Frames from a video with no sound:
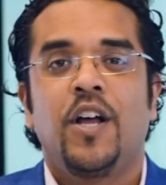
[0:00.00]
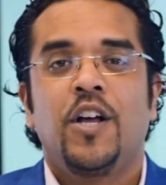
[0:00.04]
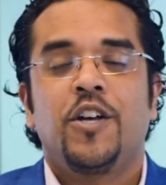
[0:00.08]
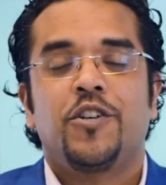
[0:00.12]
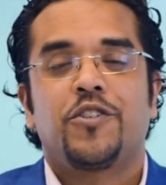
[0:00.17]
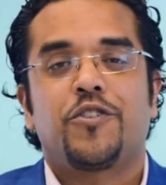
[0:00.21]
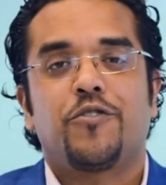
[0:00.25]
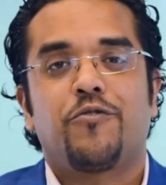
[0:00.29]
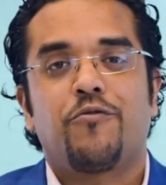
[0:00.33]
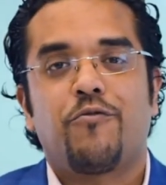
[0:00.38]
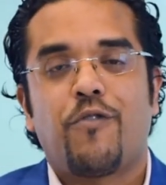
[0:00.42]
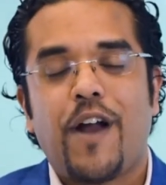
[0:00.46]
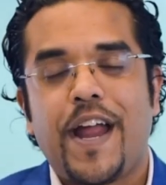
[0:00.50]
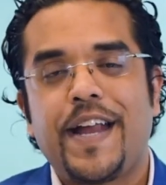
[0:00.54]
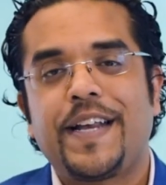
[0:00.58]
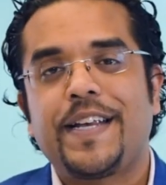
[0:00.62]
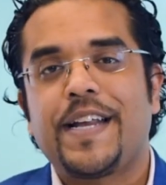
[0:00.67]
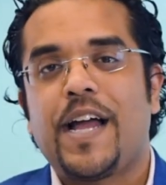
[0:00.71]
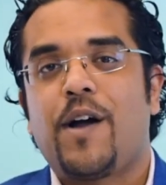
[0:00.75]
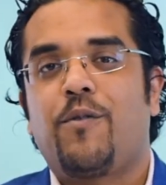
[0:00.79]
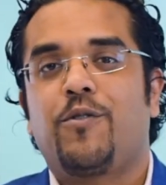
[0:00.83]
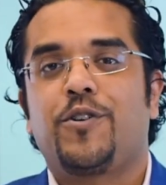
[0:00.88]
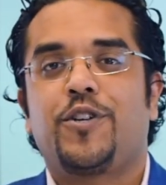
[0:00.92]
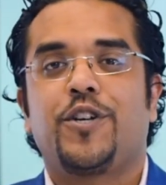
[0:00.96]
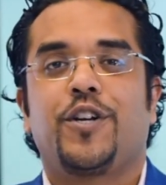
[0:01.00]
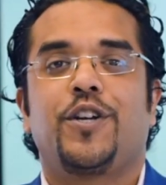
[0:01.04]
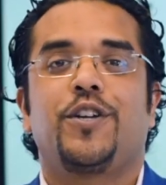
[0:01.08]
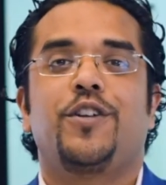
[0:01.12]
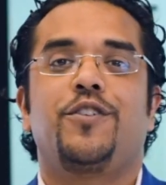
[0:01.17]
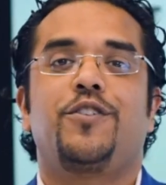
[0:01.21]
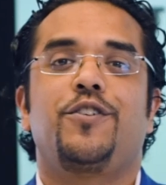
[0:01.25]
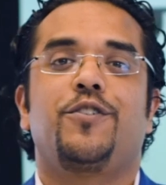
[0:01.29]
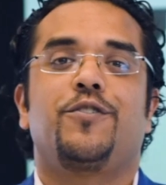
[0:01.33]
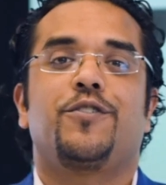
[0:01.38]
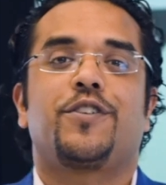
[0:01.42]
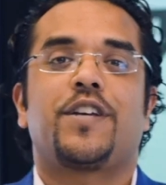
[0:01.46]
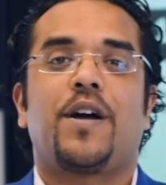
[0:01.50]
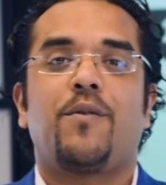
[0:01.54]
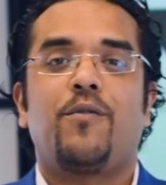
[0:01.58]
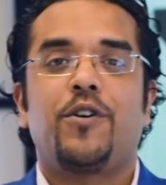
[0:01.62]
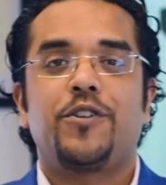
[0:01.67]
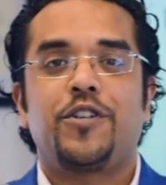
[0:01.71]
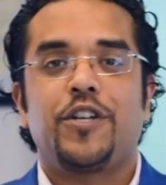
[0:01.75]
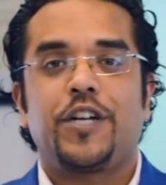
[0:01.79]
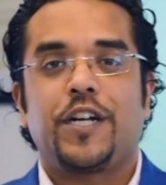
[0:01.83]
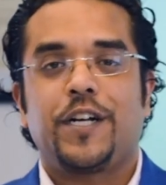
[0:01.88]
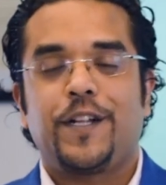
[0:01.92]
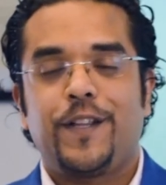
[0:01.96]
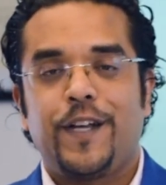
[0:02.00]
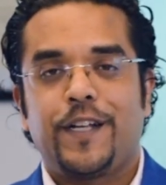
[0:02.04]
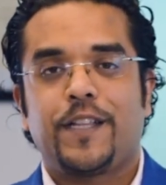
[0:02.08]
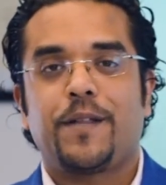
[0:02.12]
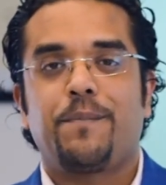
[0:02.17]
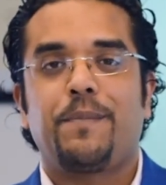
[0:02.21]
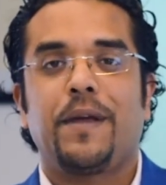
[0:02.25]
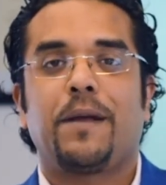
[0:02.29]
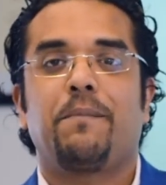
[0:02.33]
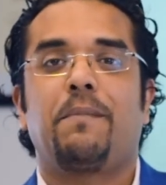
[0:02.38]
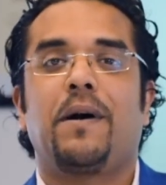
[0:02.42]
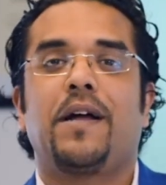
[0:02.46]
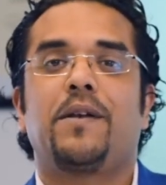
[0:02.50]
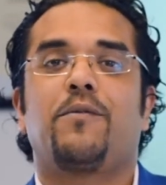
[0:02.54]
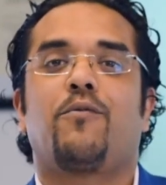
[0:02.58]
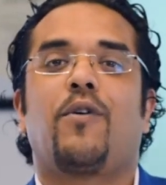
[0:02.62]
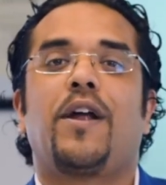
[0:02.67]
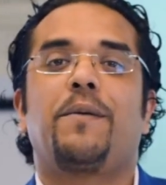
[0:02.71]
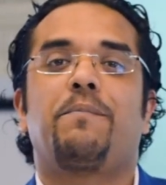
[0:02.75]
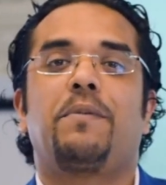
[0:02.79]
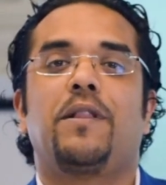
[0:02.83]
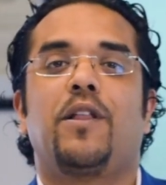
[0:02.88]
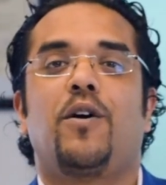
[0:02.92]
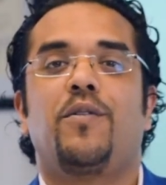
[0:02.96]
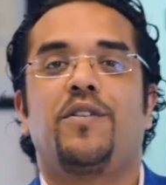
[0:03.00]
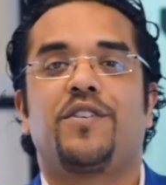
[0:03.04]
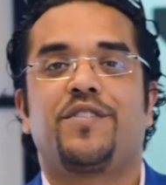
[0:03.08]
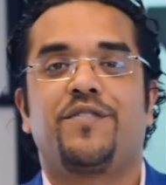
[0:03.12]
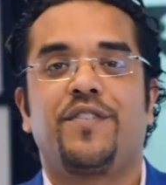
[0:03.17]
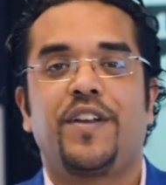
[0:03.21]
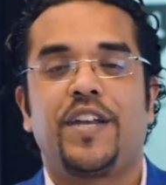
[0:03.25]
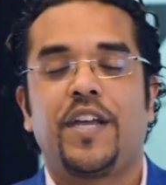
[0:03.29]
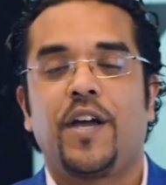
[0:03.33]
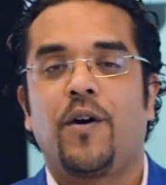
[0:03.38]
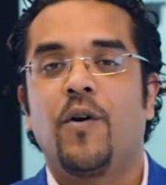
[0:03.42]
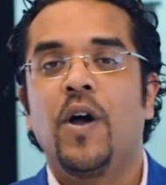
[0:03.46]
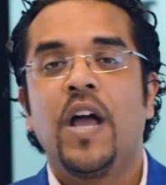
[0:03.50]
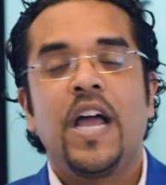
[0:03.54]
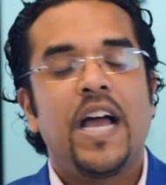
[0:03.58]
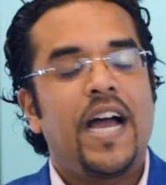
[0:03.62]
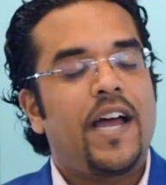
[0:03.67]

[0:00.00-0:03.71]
So right now, what you're going to do is I want you to click the big button right below this video.